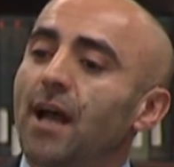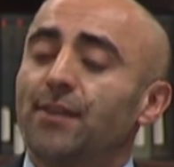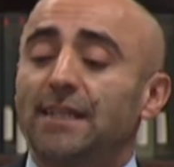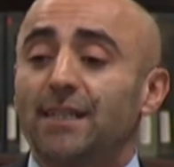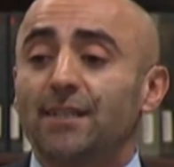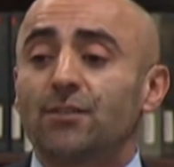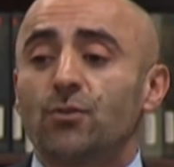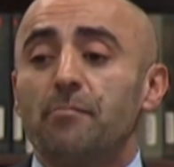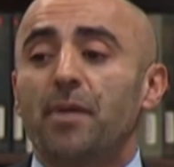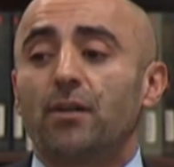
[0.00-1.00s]
And they did it
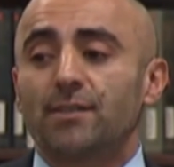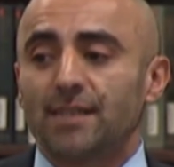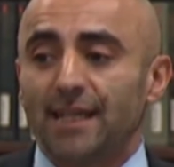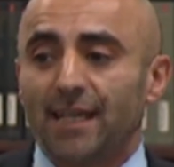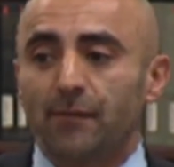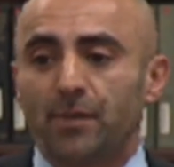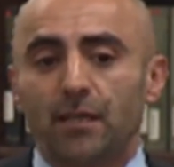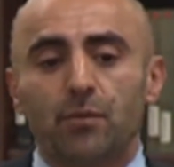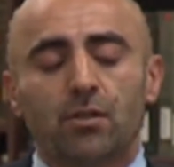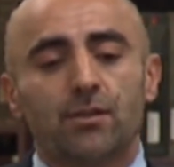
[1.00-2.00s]
to embarrass the A K
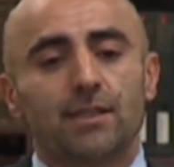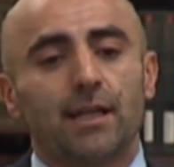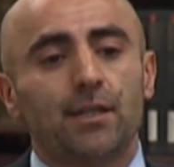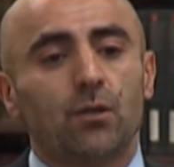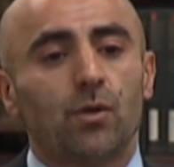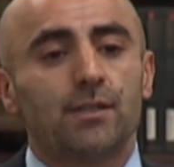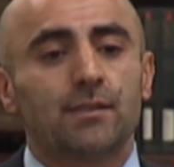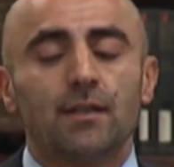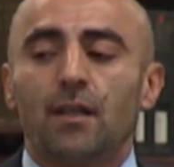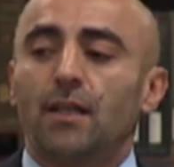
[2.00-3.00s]
P, because the idea
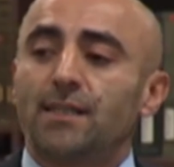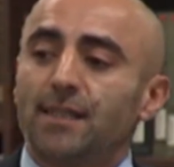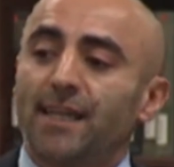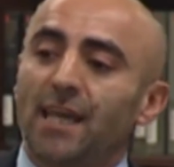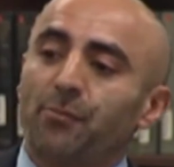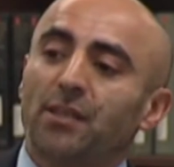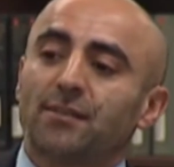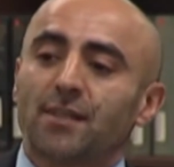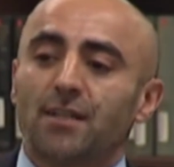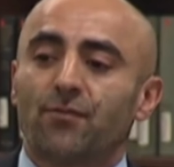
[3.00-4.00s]
was, let the A K P
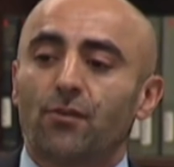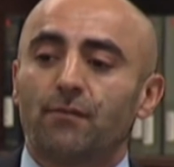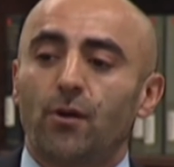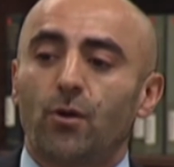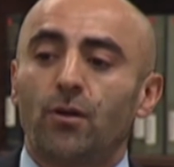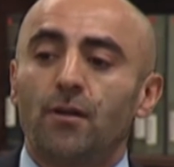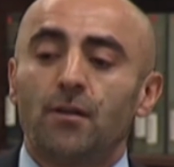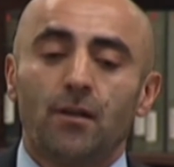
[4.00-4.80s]
decide for the war.